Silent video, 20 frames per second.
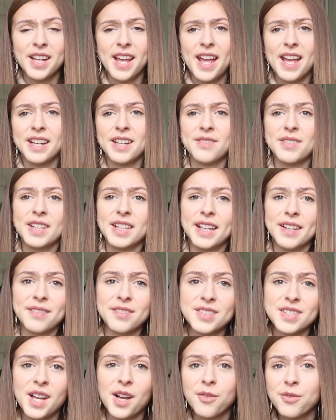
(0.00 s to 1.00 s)
And if they like
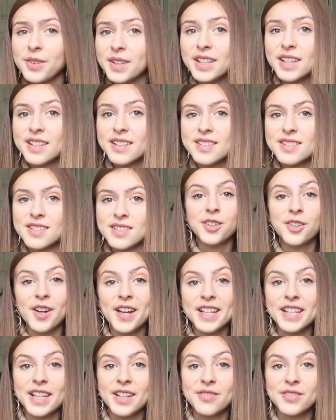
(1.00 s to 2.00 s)
selfies, a
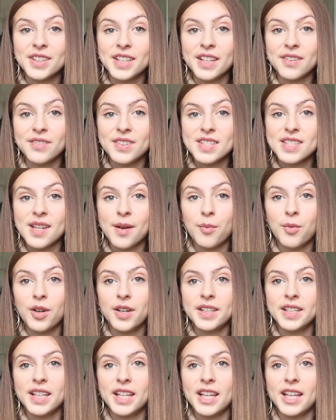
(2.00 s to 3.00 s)
great gift to give to
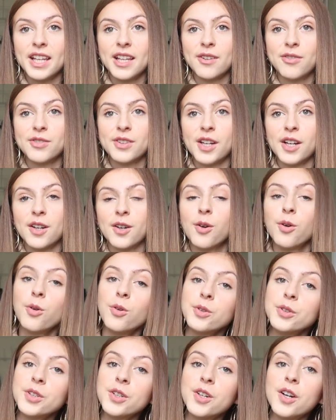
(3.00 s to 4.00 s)
someone if they're
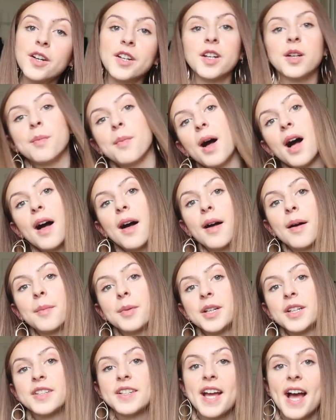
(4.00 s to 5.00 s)
older or your
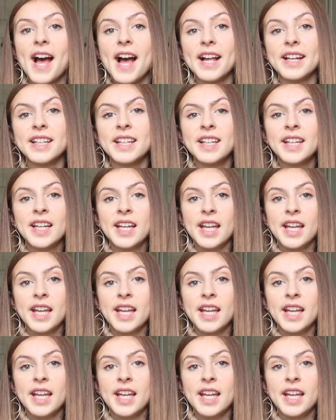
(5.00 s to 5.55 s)
mom or your dad,